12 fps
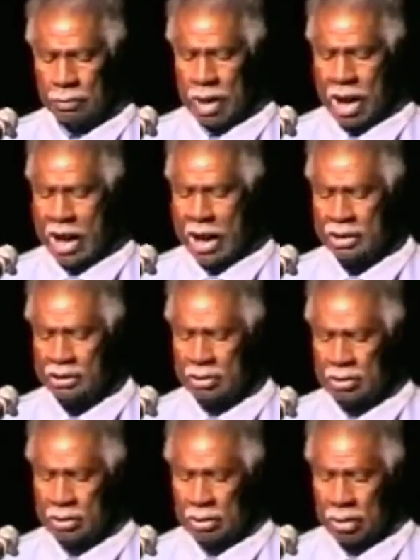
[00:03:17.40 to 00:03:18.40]

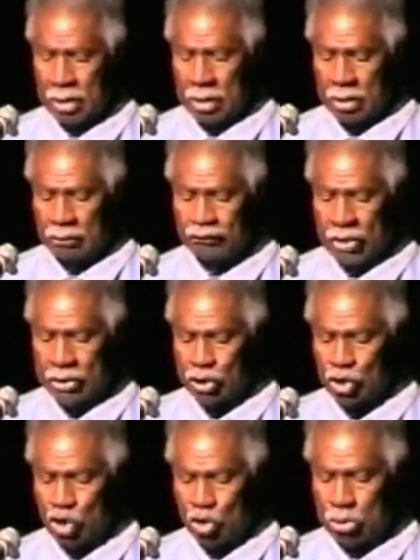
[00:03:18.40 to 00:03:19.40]
And for the
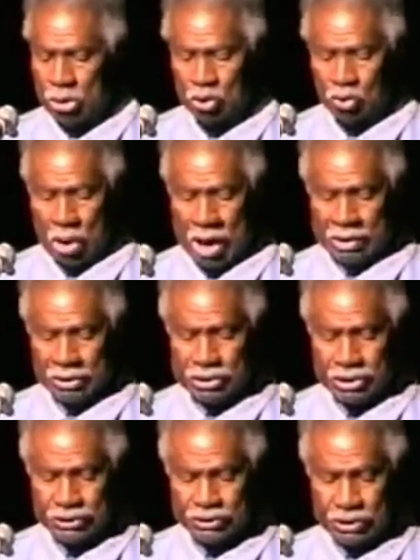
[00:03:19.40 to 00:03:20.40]
noble
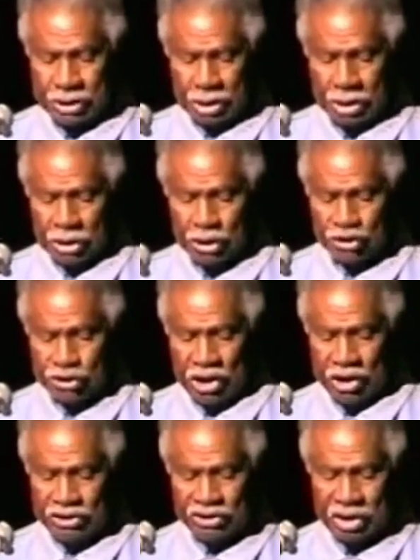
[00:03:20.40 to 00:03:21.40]
qualities she
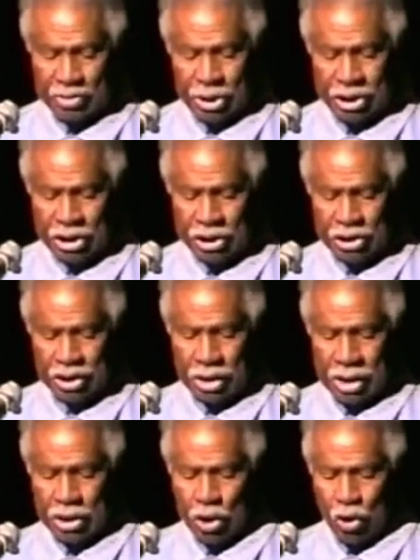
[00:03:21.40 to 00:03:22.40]
exhibited
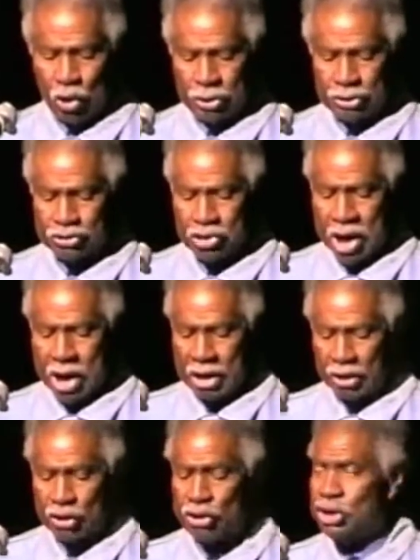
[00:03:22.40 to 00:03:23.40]
in all the trying
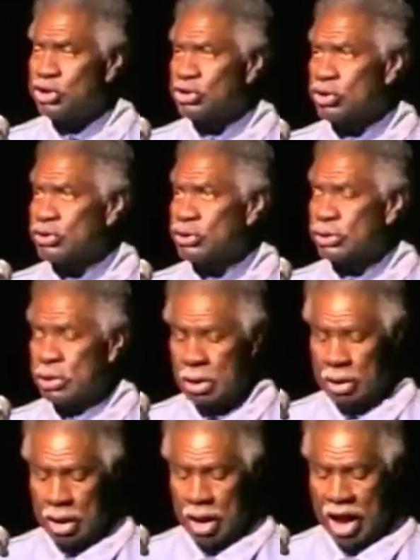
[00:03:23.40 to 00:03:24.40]
conditions
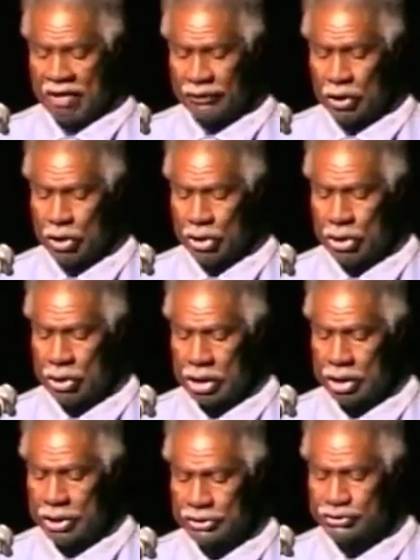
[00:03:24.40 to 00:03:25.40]
of her
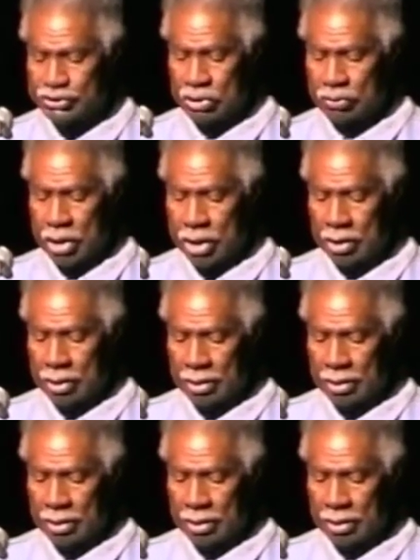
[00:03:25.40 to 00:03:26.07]
early history.